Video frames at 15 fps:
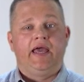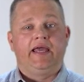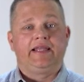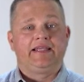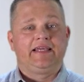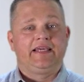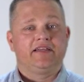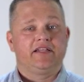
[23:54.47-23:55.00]

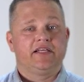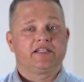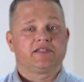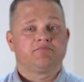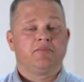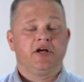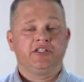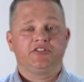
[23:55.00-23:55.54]
and get as
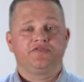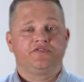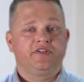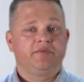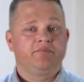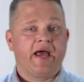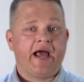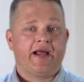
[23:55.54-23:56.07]
much
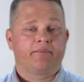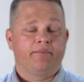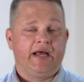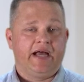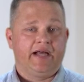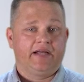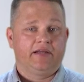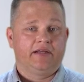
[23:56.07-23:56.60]
feedback
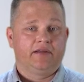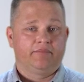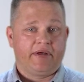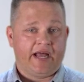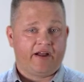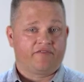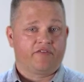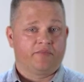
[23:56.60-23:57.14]

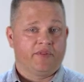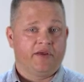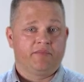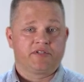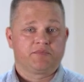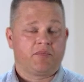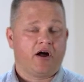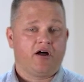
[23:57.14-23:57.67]
back from them
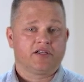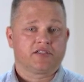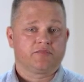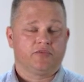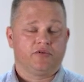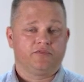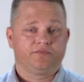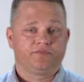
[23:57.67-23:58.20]
as
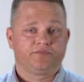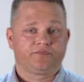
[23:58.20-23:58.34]
possible.